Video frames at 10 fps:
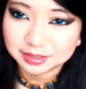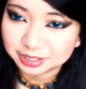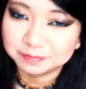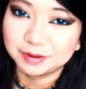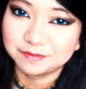
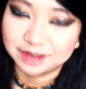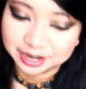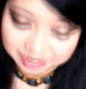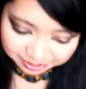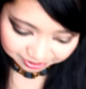that's my
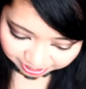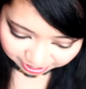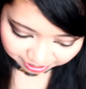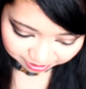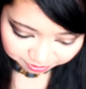friend
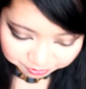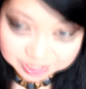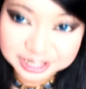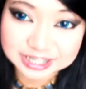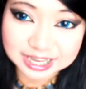who
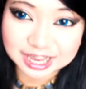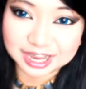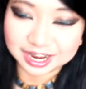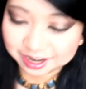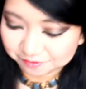is
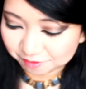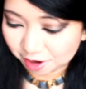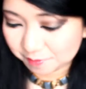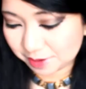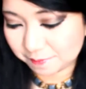Z
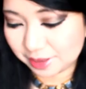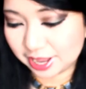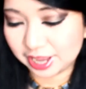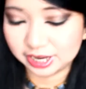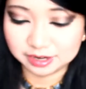from
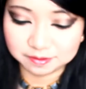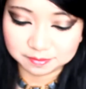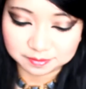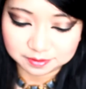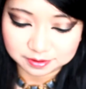my
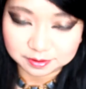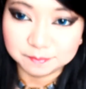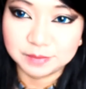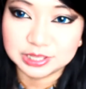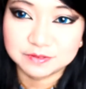
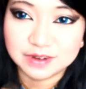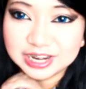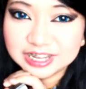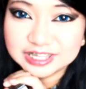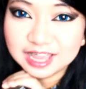best
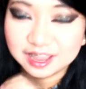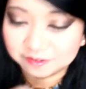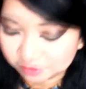friend tag